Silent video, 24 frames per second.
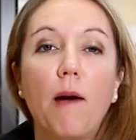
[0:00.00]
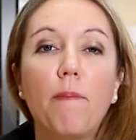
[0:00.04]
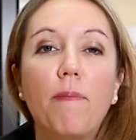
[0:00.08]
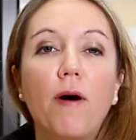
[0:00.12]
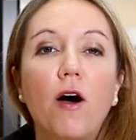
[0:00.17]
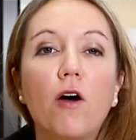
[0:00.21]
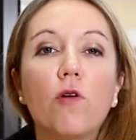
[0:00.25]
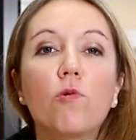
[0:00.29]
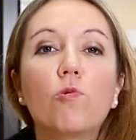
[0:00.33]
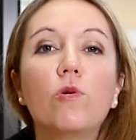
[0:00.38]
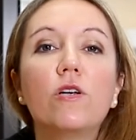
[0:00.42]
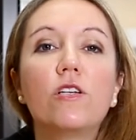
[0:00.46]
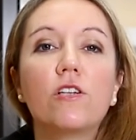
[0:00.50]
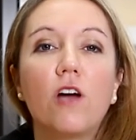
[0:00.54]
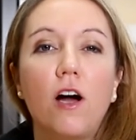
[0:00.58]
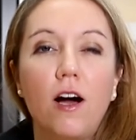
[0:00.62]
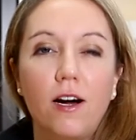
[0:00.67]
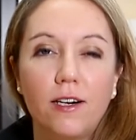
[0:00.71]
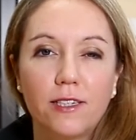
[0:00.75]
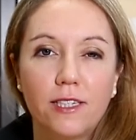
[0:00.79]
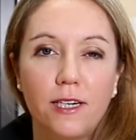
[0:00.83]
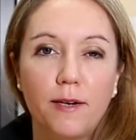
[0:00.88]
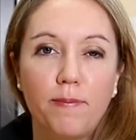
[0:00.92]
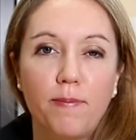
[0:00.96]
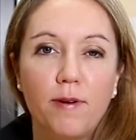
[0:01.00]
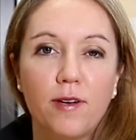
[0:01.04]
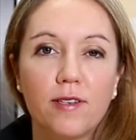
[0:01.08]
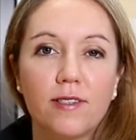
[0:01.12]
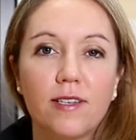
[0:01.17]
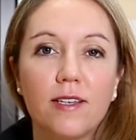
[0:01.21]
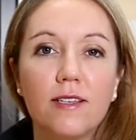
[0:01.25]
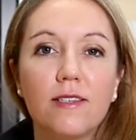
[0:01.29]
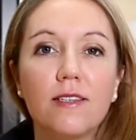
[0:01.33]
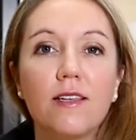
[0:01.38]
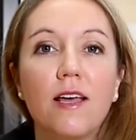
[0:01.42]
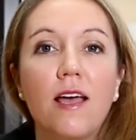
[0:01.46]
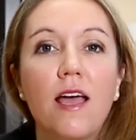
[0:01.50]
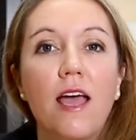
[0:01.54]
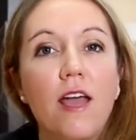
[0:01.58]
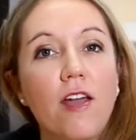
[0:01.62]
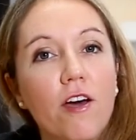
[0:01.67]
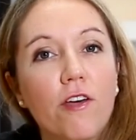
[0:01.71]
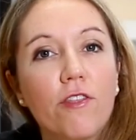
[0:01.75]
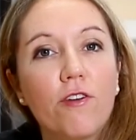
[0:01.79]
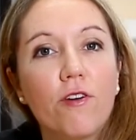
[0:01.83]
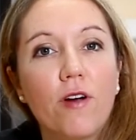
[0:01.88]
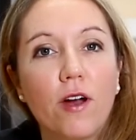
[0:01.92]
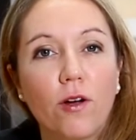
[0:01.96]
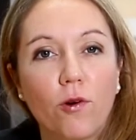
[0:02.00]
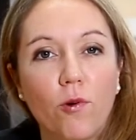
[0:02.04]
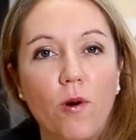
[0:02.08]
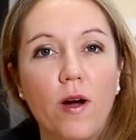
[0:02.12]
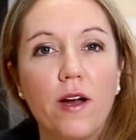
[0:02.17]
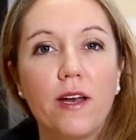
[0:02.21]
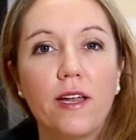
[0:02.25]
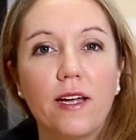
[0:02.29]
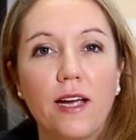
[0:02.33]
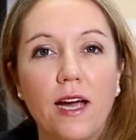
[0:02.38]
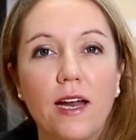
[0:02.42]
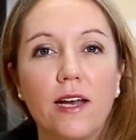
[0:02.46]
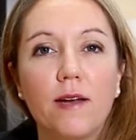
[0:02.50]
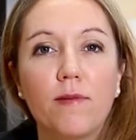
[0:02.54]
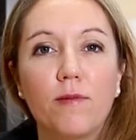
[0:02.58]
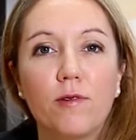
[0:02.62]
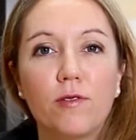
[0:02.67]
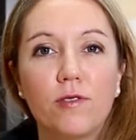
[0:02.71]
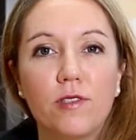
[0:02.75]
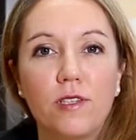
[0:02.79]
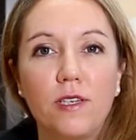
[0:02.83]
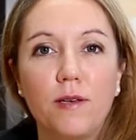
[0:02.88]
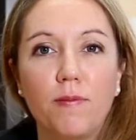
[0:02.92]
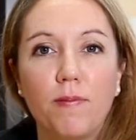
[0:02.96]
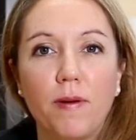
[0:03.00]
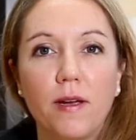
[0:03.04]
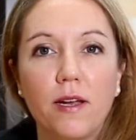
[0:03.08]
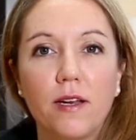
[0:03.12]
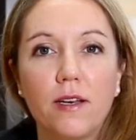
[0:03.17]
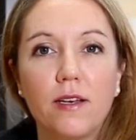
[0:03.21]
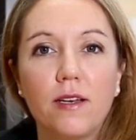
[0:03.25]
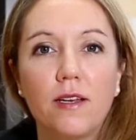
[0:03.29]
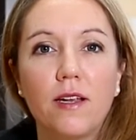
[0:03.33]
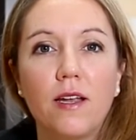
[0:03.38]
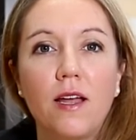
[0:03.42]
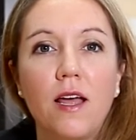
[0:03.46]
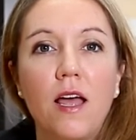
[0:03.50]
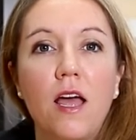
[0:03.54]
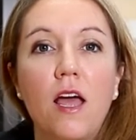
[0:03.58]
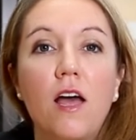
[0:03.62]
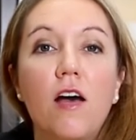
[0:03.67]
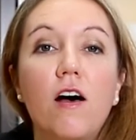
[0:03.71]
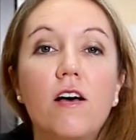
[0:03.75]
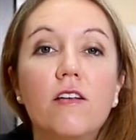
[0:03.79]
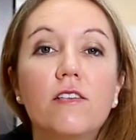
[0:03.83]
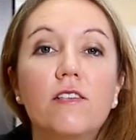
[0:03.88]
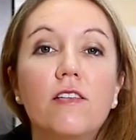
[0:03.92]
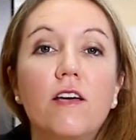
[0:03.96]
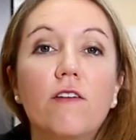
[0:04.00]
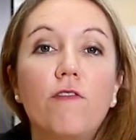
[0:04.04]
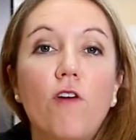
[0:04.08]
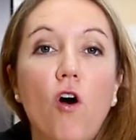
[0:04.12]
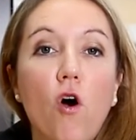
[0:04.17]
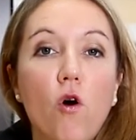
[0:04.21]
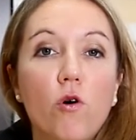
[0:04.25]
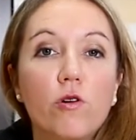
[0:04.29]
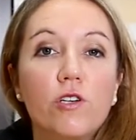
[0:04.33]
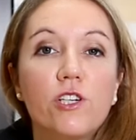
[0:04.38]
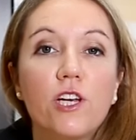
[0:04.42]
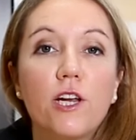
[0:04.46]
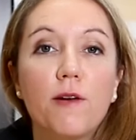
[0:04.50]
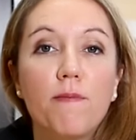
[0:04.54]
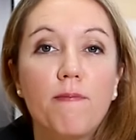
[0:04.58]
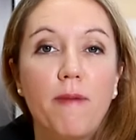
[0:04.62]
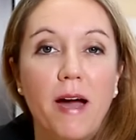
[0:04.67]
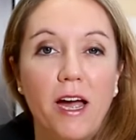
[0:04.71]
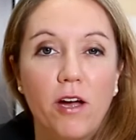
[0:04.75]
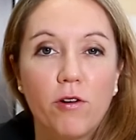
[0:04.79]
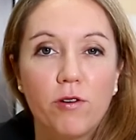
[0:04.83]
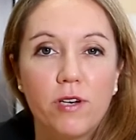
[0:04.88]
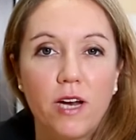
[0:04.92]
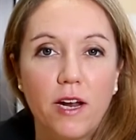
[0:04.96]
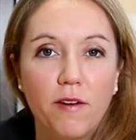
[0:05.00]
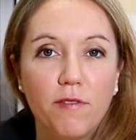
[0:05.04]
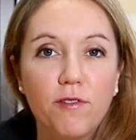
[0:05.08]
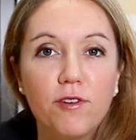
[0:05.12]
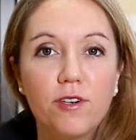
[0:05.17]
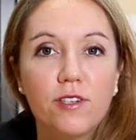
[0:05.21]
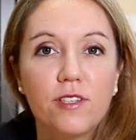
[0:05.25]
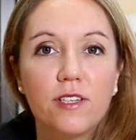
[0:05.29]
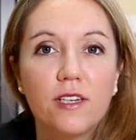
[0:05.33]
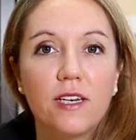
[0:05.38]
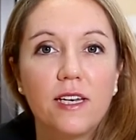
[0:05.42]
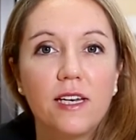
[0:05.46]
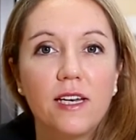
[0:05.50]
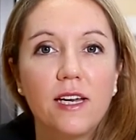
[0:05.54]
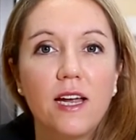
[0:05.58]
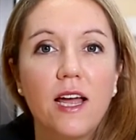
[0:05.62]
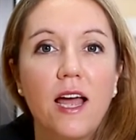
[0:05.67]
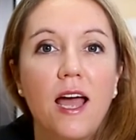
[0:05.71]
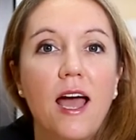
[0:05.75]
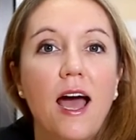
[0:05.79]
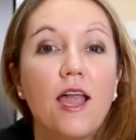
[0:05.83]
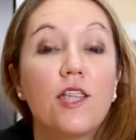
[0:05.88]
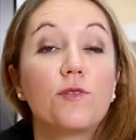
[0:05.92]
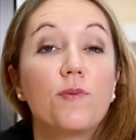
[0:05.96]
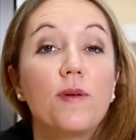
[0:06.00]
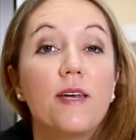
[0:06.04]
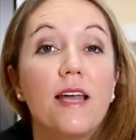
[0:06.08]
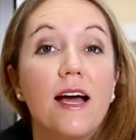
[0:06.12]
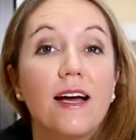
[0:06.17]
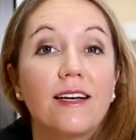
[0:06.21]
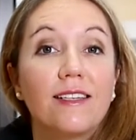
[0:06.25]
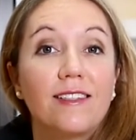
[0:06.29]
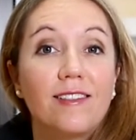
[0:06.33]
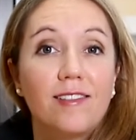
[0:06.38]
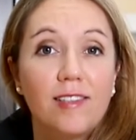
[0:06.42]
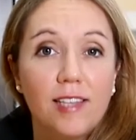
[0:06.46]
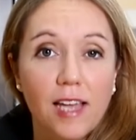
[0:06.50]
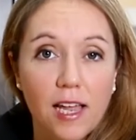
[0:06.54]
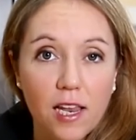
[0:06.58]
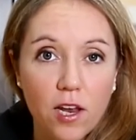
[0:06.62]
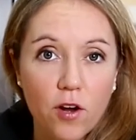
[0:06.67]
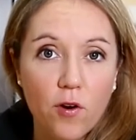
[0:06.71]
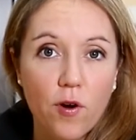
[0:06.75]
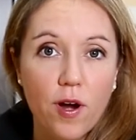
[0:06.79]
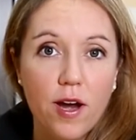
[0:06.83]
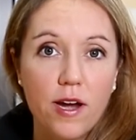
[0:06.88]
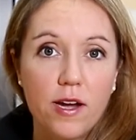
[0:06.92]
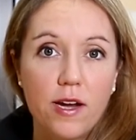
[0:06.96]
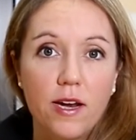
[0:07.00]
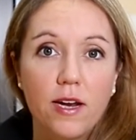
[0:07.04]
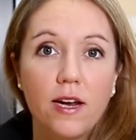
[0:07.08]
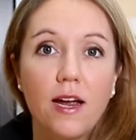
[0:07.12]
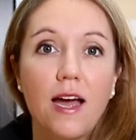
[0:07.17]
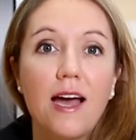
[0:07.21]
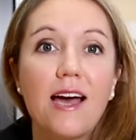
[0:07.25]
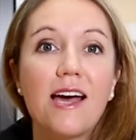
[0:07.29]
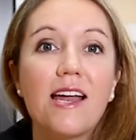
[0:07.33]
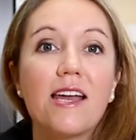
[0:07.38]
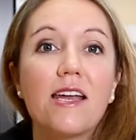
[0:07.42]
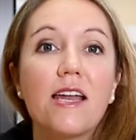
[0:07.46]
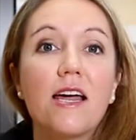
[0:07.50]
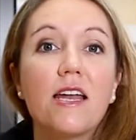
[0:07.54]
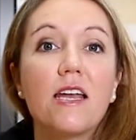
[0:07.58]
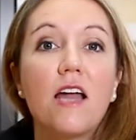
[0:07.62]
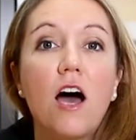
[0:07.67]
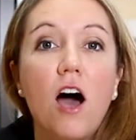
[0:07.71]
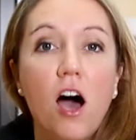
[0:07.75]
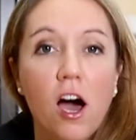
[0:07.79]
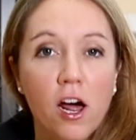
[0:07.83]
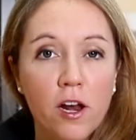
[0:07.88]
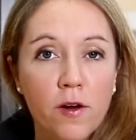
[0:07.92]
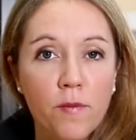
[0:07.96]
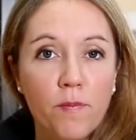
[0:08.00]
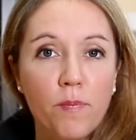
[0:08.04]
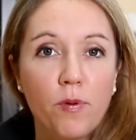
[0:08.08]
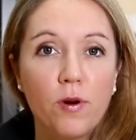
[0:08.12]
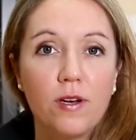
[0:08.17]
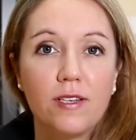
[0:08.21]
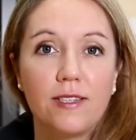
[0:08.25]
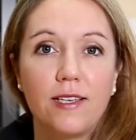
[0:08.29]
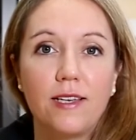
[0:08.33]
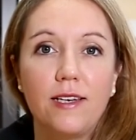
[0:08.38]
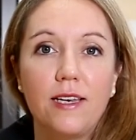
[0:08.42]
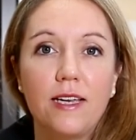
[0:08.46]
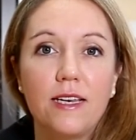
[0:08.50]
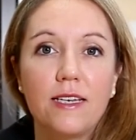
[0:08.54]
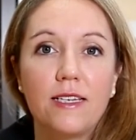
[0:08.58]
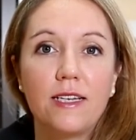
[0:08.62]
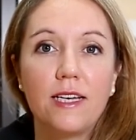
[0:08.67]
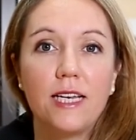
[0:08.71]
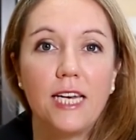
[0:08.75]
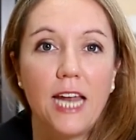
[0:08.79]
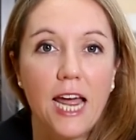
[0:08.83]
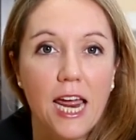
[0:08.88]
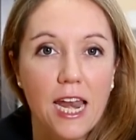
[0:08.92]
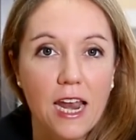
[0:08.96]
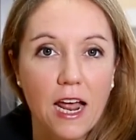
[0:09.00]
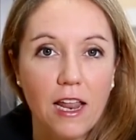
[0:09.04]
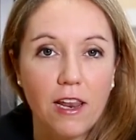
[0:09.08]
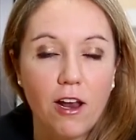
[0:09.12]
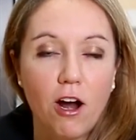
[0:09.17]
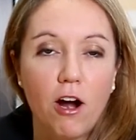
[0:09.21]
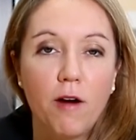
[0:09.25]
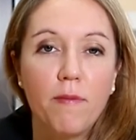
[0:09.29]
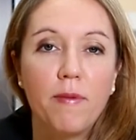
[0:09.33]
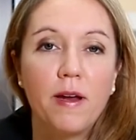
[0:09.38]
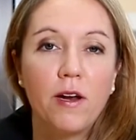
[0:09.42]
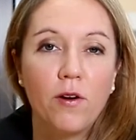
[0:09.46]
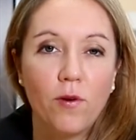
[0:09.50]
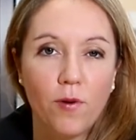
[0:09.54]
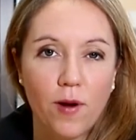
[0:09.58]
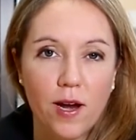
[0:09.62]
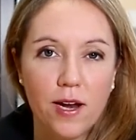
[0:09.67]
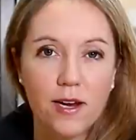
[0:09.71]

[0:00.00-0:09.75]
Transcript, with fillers: upon which octopuses and other aquatic animals depend, loss of ocean biodiversity has been accelerating at an unprecedented and alarming